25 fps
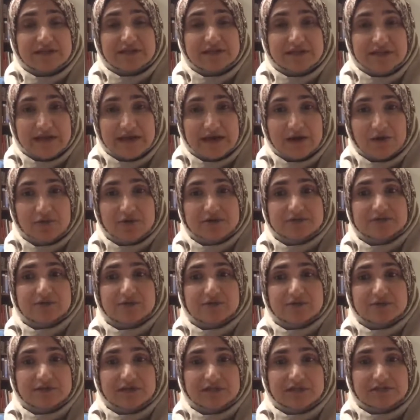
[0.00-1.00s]
now as a
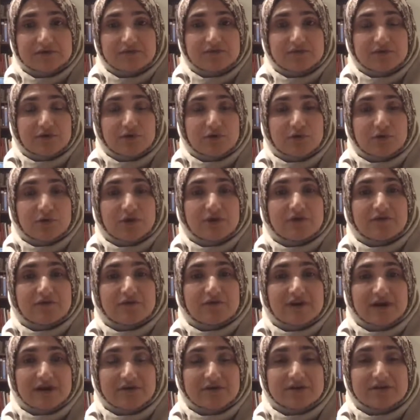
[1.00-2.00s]
result of the
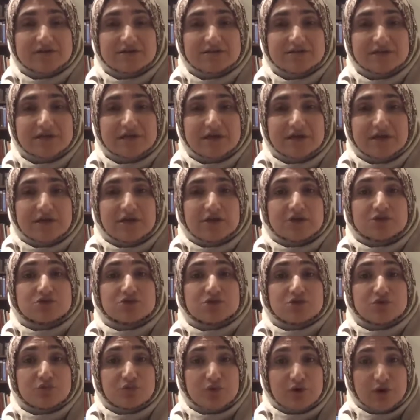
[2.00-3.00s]
coronavirus, to
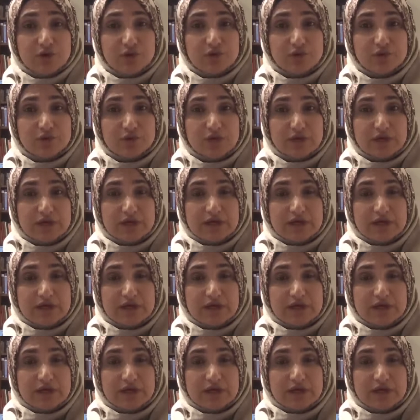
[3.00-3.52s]
grow.